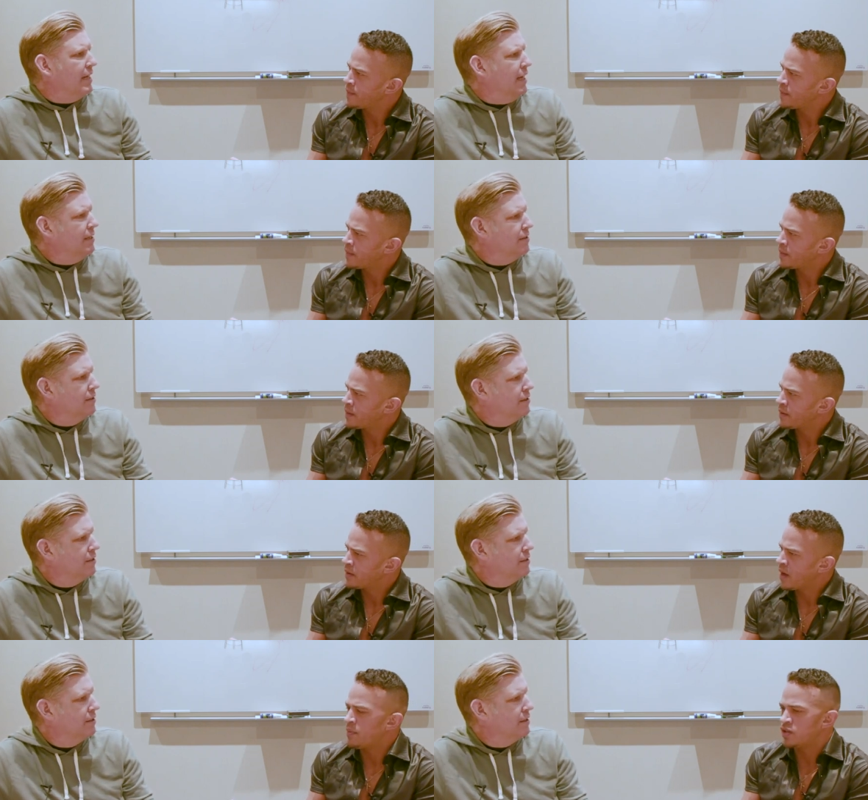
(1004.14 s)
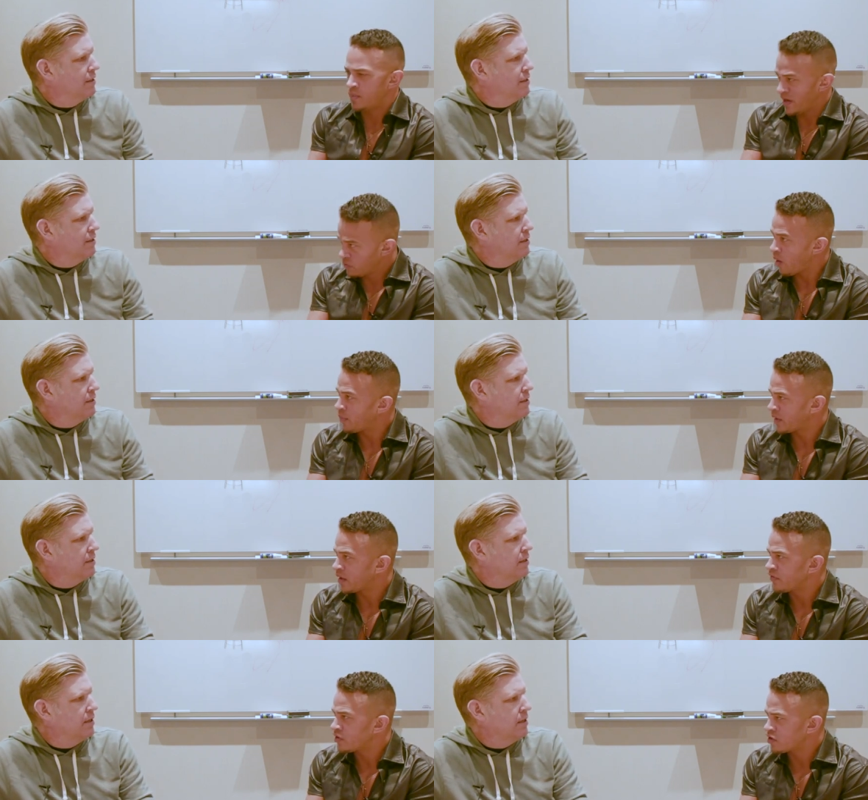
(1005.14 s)
Speaker 1: Otani guys. I mean, the baseball
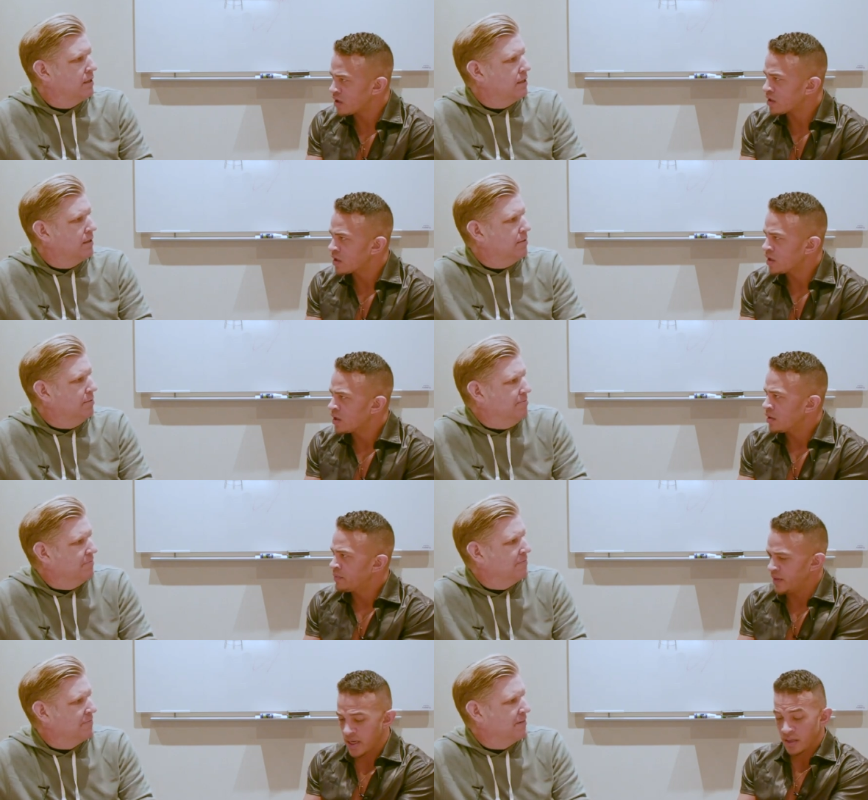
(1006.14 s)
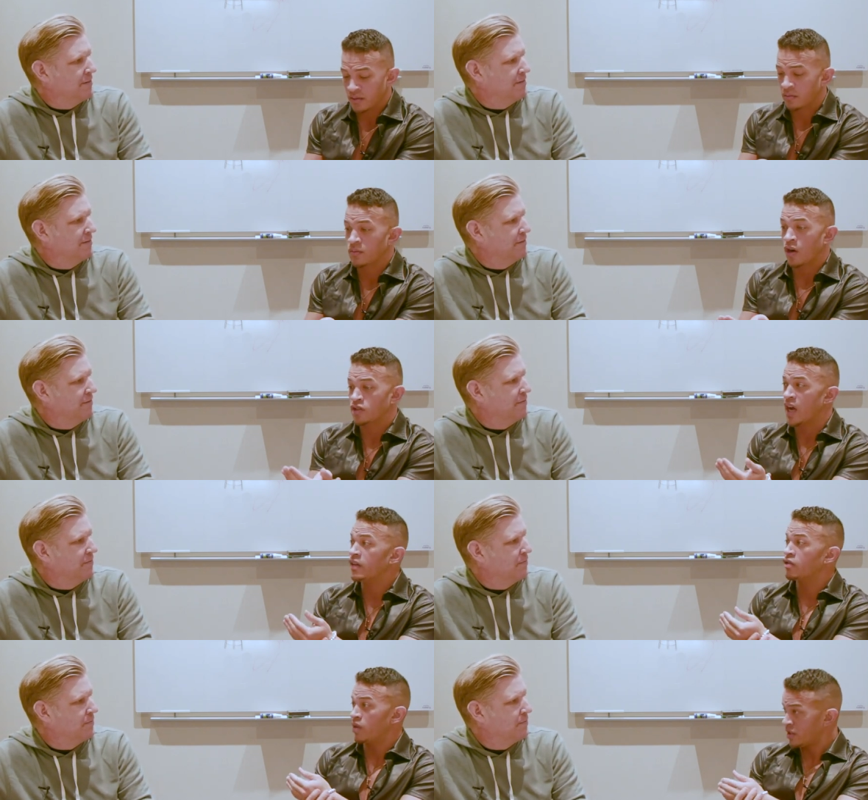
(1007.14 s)
player for sure, but
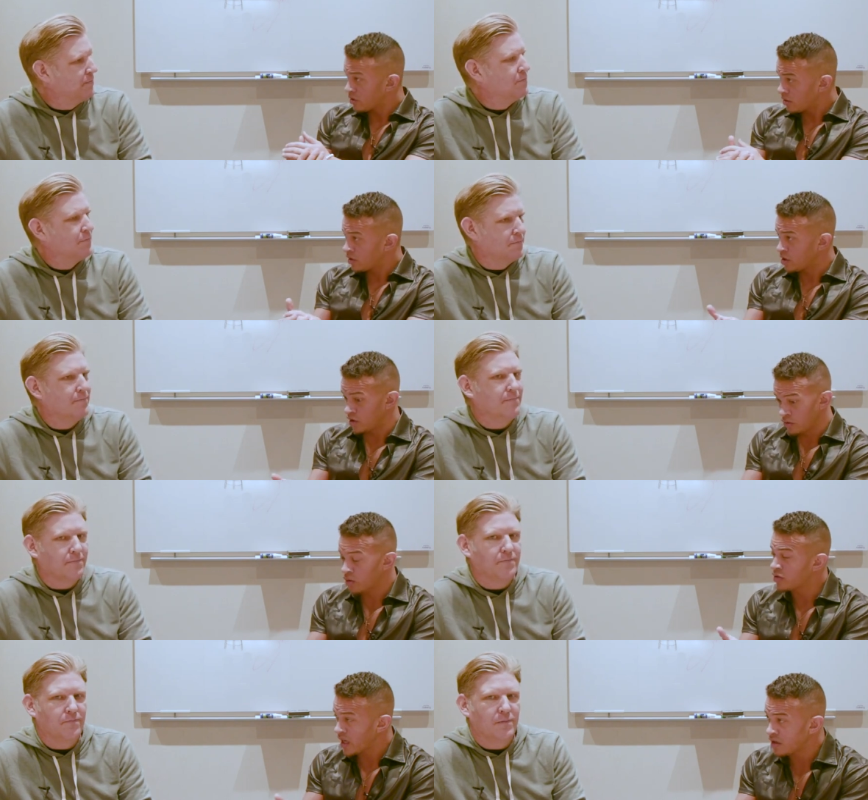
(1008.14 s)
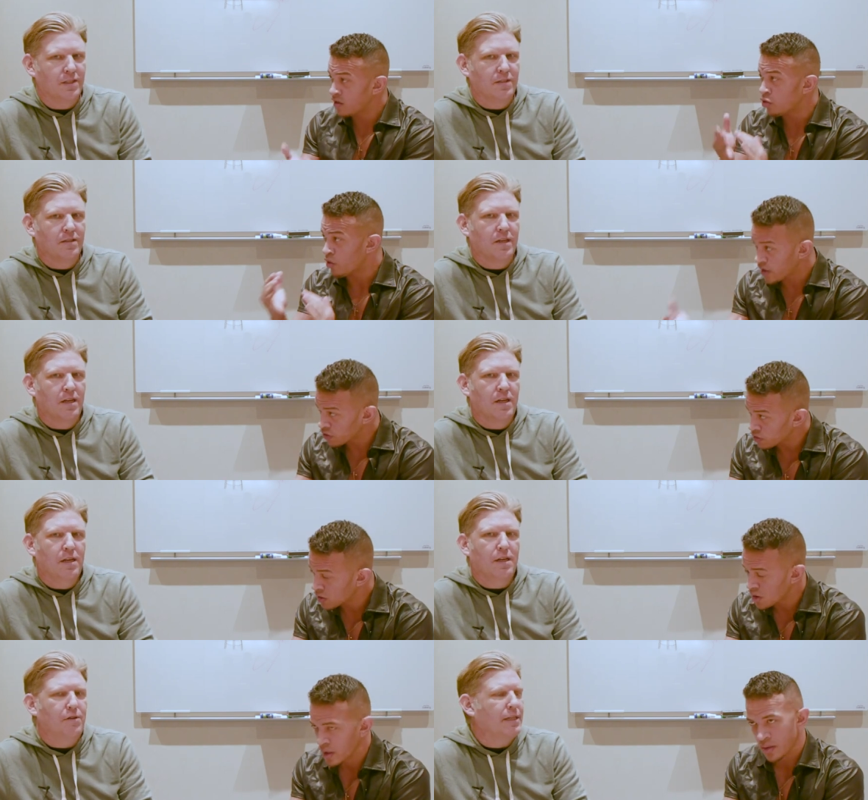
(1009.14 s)
Otani the wrestler, Shinjiro Otani the
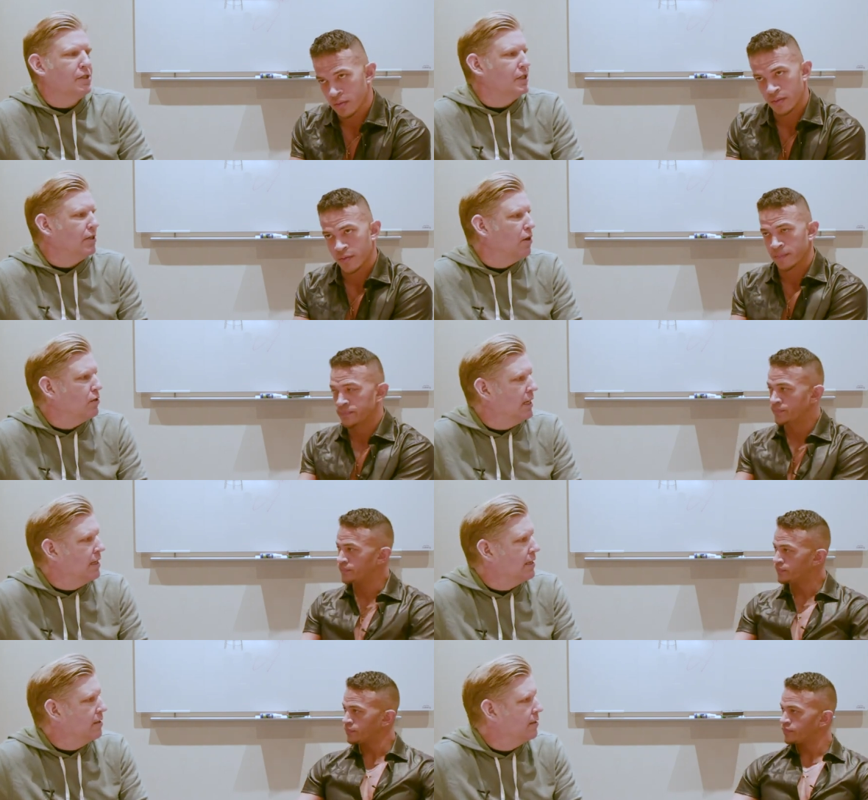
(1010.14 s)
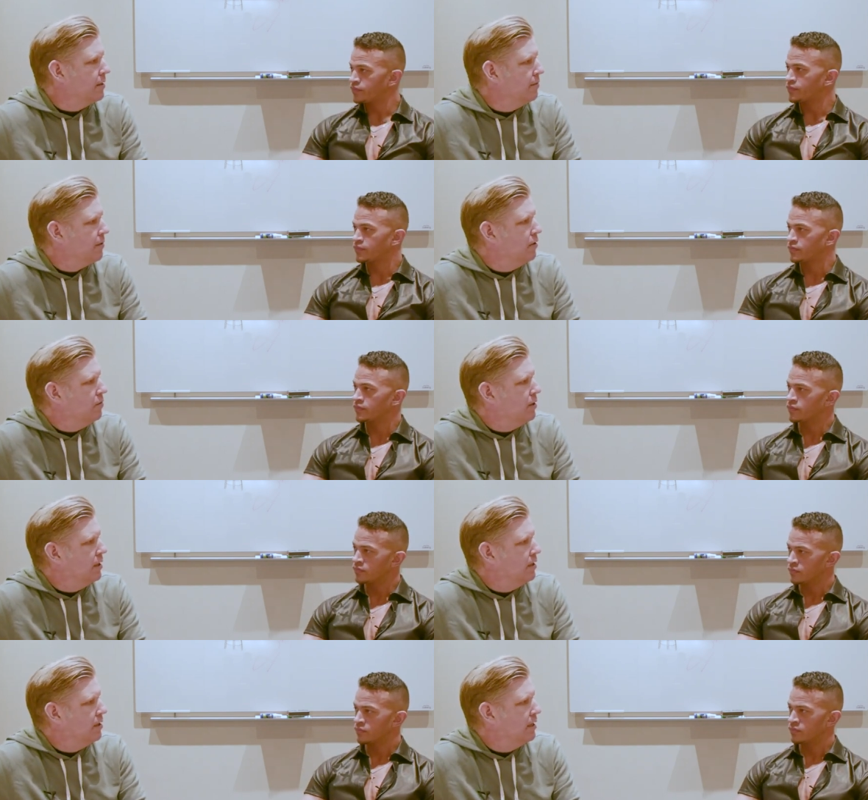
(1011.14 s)
wrestler. You
Speaker 2: think Shinjiro Otani can, can throw
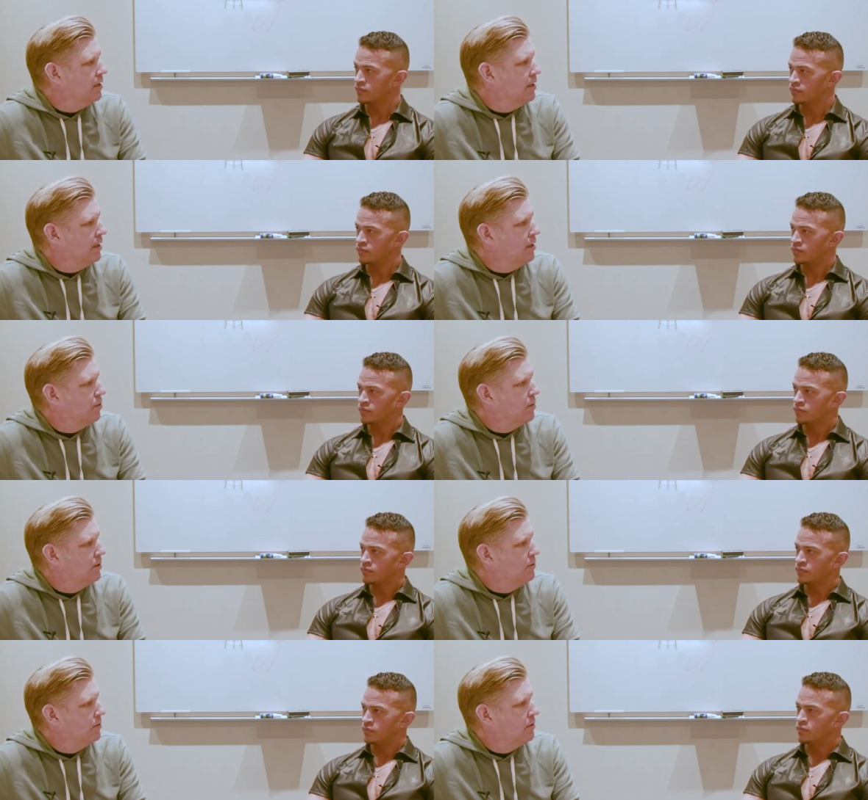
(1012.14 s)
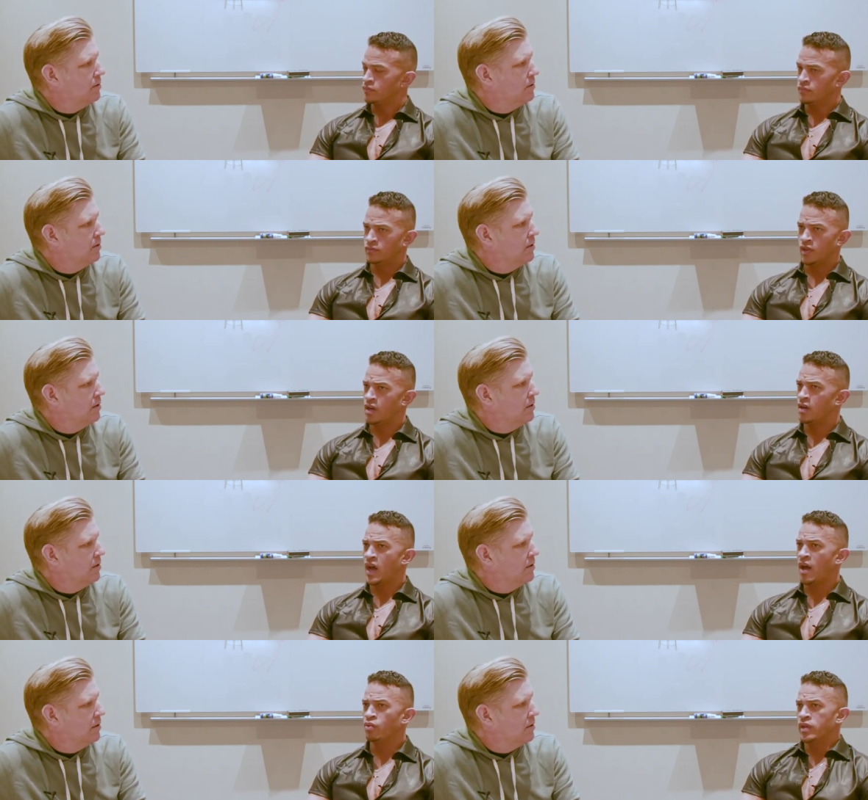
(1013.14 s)
uh, and, and hit home runs?
Speaker 1: No,
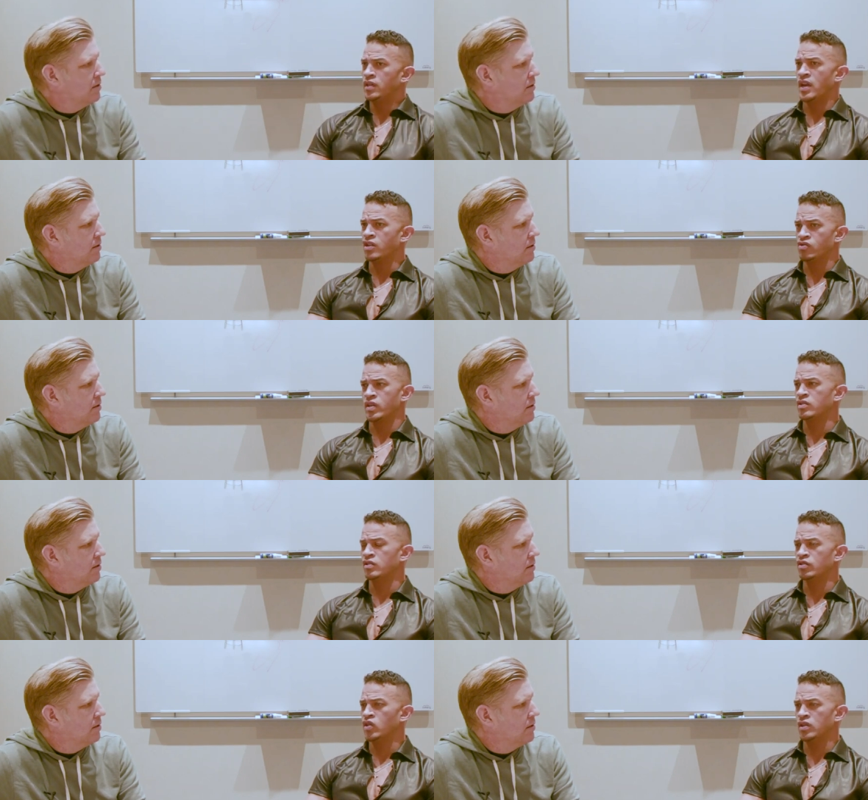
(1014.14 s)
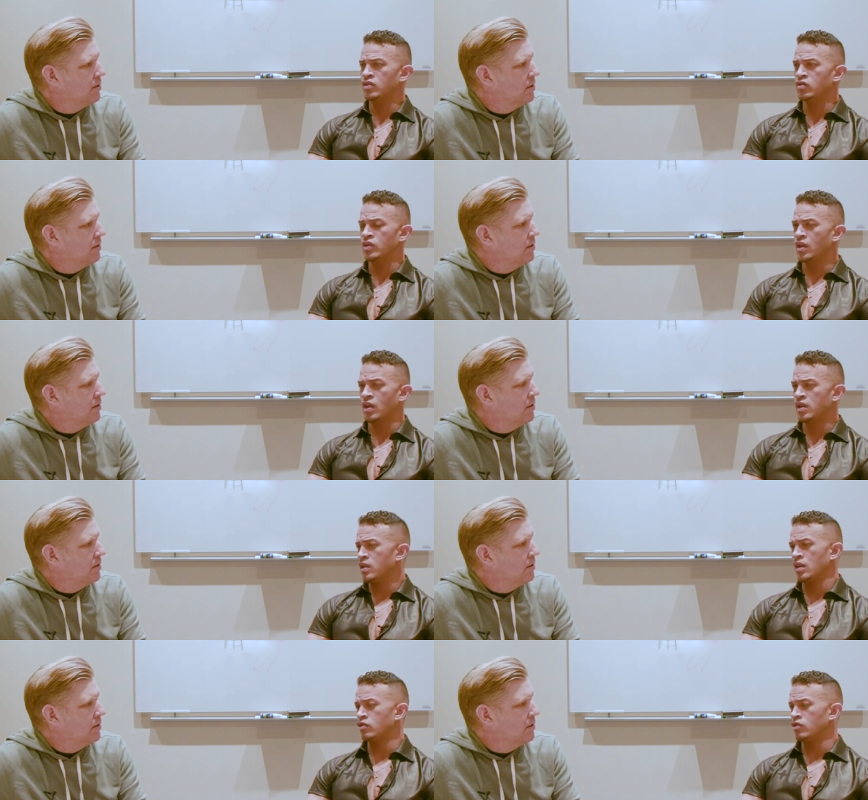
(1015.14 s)
I wouldn't. As a wrestler, you shouldn't do any